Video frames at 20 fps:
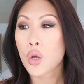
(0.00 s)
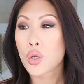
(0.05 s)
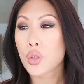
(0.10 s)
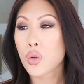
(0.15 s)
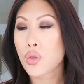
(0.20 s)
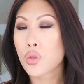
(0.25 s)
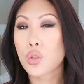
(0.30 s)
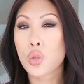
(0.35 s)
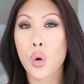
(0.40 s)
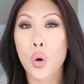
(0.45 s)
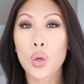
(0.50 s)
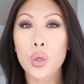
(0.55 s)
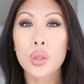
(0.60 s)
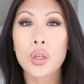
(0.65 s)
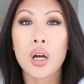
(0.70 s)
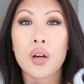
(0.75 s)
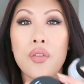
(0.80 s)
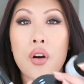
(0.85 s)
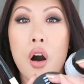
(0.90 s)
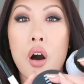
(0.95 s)
So the
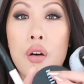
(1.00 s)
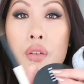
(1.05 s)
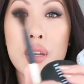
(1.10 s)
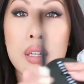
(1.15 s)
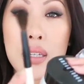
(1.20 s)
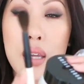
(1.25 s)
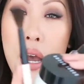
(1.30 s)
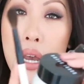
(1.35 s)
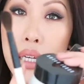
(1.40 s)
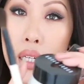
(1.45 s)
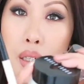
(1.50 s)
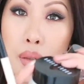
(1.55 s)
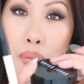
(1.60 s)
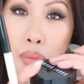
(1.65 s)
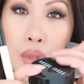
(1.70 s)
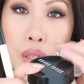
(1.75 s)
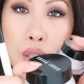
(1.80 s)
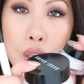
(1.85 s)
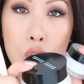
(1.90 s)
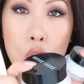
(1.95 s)
total of all these
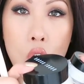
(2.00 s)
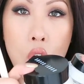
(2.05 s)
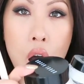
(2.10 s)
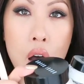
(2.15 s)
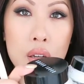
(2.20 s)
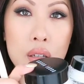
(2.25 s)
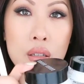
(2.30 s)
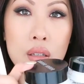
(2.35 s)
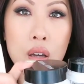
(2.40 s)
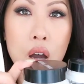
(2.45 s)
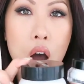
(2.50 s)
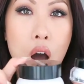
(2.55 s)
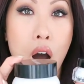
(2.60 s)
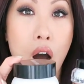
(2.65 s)
items cost